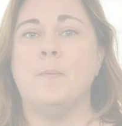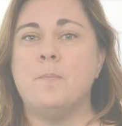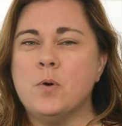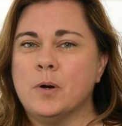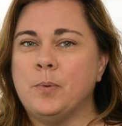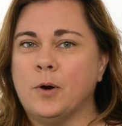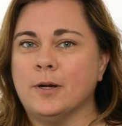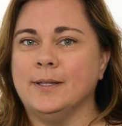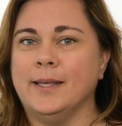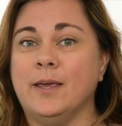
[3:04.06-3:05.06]
But more
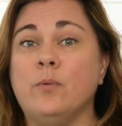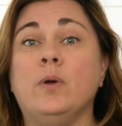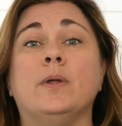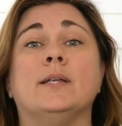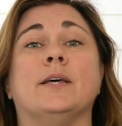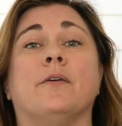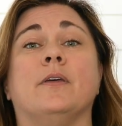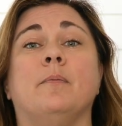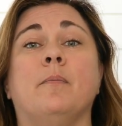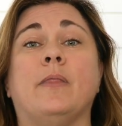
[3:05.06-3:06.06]
importantly, we want to tell
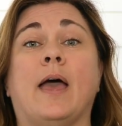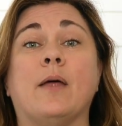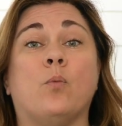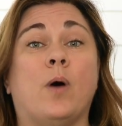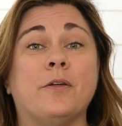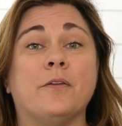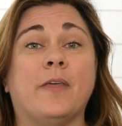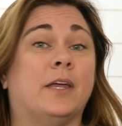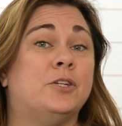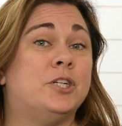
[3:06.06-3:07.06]
them that whether
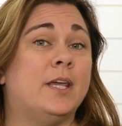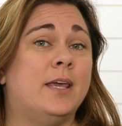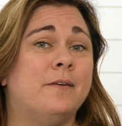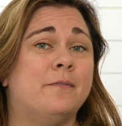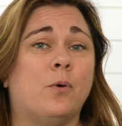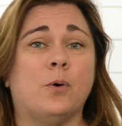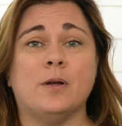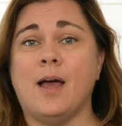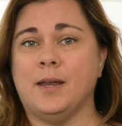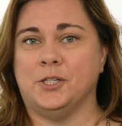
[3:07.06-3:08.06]
they achieve or
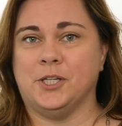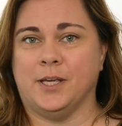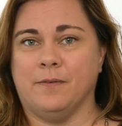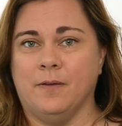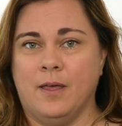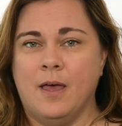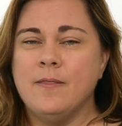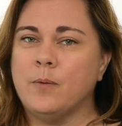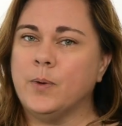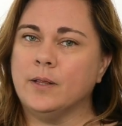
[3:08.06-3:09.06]
not achieve,
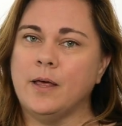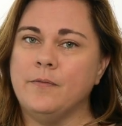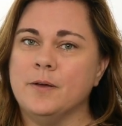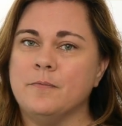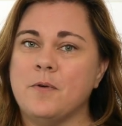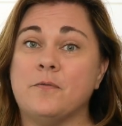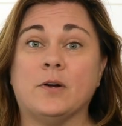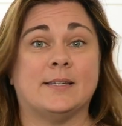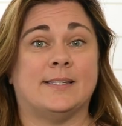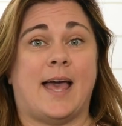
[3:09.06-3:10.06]
that we love them for
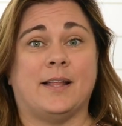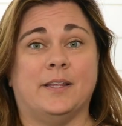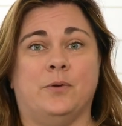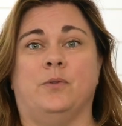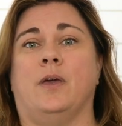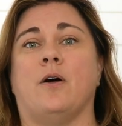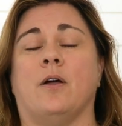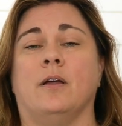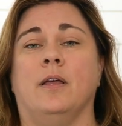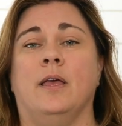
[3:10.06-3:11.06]
exactly who they
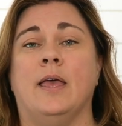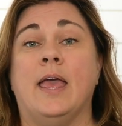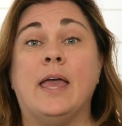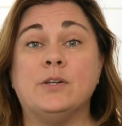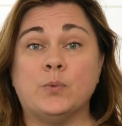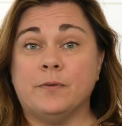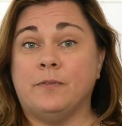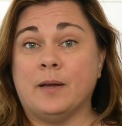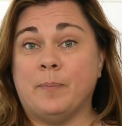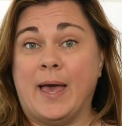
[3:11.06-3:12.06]
are, and to
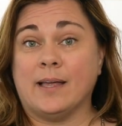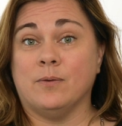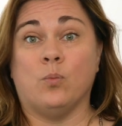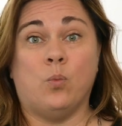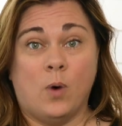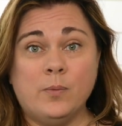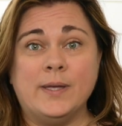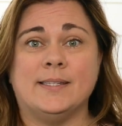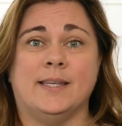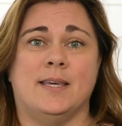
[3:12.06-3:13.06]
reflect back what
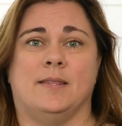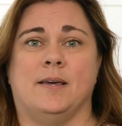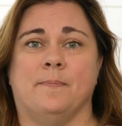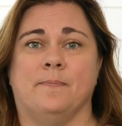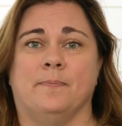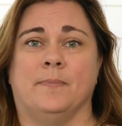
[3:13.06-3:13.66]
we see in them.